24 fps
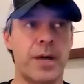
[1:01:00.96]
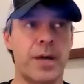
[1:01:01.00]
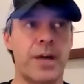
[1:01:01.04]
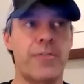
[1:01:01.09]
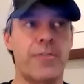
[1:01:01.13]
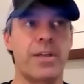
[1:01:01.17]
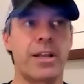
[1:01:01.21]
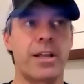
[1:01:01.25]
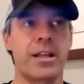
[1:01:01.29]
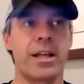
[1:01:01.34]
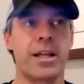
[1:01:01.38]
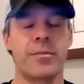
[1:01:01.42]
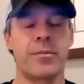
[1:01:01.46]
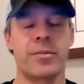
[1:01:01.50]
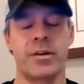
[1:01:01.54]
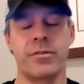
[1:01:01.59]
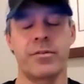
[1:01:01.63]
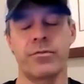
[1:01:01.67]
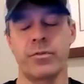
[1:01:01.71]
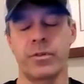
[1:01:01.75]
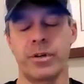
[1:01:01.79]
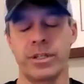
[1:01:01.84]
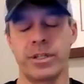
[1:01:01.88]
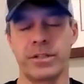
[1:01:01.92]
time, but I've had a lot
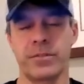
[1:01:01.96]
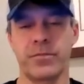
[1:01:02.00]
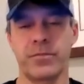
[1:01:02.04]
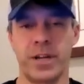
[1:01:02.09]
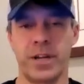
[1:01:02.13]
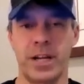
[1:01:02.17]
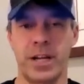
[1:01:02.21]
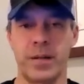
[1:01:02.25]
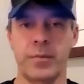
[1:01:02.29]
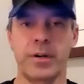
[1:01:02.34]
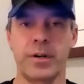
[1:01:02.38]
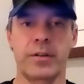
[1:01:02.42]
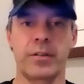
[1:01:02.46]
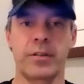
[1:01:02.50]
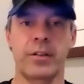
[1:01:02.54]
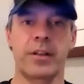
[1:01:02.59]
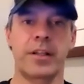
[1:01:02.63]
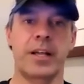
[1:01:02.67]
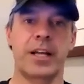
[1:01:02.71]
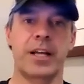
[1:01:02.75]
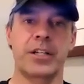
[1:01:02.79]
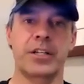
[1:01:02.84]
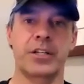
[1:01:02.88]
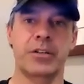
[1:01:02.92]
of my friends and family in
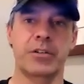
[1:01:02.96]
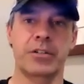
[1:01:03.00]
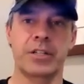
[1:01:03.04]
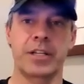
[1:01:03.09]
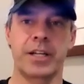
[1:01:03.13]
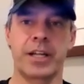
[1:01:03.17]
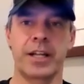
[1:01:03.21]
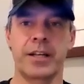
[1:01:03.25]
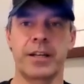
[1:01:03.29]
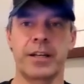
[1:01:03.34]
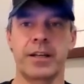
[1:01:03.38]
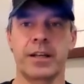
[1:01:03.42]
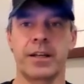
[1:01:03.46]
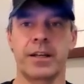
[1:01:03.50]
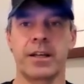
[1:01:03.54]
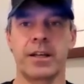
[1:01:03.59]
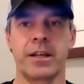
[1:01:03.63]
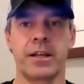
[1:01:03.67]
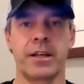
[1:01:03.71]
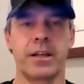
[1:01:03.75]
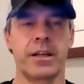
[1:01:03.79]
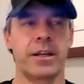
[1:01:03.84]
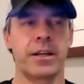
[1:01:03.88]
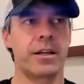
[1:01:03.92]
the last year saying,
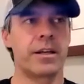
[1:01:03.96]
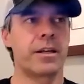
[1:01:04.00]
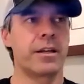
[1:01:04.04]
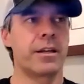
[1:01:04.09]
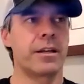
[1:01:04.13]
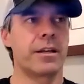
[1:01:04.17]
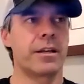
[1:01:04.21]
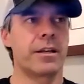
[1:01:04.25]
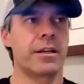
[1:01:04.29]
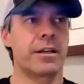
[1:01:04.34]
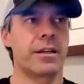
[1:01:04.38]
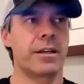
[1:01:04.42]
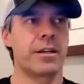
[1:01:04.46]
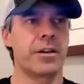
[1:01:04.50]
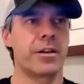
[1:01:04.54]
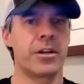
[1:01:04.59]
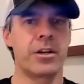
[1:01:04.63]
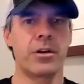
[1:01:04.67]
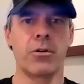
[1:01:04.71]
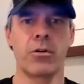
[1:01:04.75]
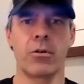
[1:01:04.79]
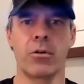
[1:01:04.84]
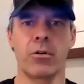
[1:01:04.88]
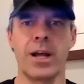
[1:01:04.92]

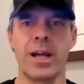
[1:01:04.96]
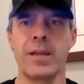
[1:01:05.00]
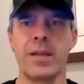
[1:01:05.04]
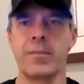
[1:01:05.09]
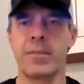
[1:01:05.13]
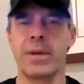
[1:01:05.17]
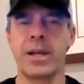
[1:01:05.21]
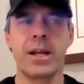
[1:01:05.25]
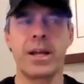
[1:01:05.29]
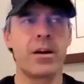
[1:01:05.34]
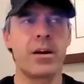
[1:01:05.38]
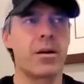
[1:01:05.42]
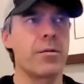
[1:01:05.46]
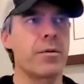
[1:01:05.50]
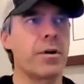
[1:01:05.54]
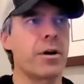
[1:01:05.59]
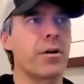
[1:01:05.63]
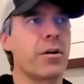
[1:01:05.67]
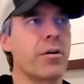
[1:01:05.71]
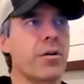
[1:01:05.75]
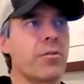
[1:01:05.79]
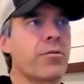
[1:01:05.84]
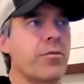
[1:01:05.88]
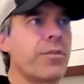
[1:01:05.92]
you were right, man.
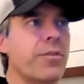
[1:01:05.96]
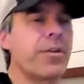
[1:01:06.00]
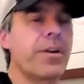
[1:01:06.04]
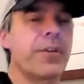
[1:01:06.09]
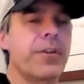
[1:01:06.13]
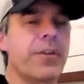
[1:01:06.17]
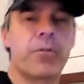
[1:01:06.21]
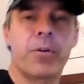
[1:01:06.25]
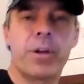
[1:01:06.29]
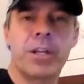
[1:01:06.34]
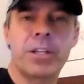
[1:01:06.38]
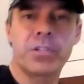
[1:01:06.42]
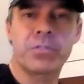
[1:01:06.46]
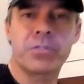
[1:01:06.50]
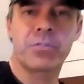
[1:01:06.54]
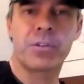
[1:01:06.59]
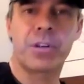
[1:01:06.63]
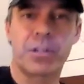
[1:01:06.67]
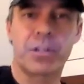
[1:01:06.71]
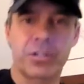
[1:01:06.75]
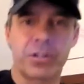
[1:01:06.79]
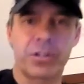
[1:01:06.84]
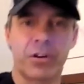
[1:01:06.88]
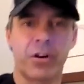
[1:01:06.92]
Our favorite
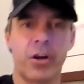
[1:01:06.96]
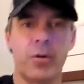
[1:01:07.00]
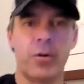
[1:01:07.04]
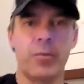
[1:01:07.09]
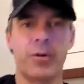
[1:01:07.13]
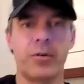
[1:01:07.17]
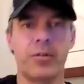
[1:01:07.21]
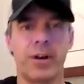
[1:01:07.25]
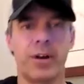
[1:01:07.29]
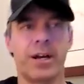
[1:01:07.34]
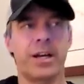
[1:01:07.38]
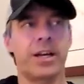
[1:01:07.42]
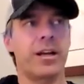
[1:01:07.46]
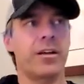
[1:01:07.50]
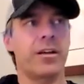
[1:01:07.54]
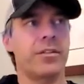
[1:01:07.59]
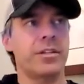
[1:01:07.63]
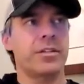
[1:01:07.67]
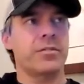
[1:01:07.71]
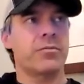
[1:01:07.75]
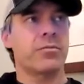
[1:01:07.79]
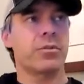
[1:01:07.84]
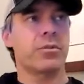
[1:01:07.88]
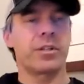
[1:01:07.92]
restaurants aren't open right now.
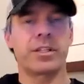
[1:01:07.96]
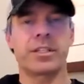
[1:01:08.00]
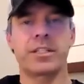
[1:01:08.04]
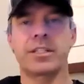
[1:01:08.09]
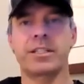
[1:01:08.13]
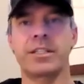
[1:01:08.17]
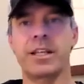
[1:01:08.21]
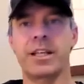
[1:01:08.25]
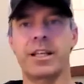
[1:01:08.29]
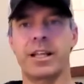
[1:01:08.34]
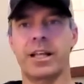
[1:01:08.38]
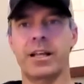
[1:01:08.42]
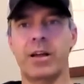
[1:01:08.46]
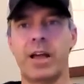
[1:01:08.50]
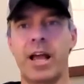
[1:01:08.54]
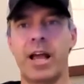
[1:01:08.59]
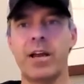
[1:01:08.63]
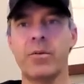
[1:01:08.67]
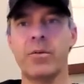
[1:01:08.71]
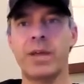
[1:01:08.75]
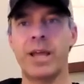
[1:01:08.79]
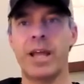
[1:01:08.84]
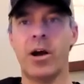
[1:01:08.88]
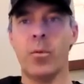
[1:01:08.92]
This really stinks. Like, how
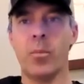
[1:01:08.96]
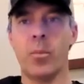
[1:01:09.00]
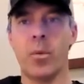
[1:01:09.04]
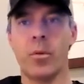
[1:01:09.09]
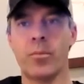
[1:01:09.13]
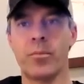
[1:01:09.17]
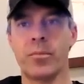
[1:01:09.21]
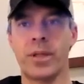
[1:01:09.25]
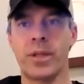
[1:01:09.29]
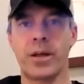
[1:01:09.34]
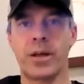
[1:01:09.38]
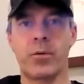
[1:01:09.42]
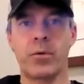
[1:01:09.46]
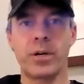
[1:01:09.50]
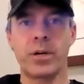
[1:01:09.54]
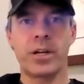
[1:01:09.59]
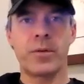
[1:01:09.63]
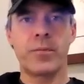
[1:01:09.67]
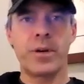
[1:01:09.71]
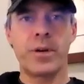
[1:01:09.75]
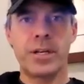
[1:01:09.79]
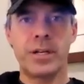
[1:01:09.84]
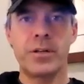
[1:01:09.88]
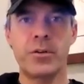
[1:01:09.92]
do we help them? Like, what
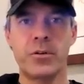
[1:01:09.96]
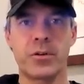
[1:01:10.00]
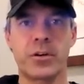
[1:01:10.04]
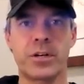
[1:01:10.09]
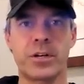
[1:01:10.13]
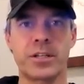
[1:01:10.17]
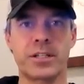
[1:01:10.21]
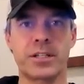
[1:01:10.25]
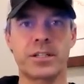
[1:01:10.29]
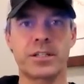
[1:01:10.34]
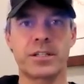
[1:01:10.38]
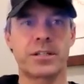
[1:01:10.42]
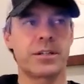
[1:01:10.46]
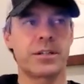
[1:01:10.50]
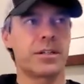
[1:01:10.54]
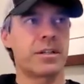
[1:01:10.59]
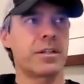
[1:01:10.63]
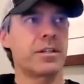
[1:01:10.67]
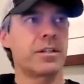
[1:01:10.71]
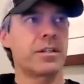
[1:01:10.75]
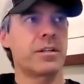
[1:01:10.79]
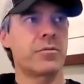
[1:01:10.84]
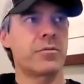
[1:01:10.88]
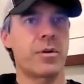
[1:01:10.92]
can we do? Because
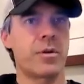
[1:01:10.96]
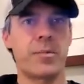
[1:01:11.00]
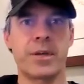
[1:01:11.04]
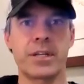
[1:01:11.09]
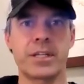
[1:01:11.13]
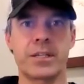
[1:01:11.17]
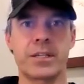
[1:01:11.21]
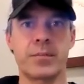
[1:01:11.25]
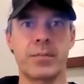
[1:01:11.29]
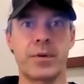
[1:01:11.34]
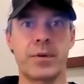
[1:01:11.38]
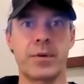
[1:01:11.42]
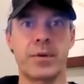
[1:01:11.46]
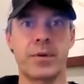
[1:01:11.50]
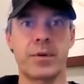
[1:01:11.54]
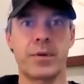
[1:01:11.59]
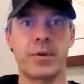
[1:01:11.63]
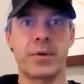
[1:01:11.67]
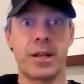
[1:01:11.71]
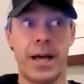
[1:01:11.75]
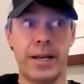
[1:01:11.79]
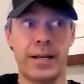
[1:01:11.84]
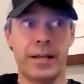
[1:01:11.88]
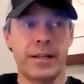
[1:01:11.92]
we miss them
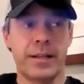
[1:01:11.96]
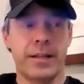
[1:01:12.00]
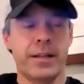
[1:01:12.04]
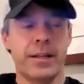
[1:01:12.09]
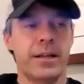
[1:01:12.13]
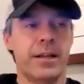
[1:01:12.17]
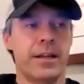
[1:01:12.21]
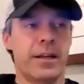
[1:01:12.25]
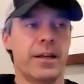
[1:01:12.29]
a lot.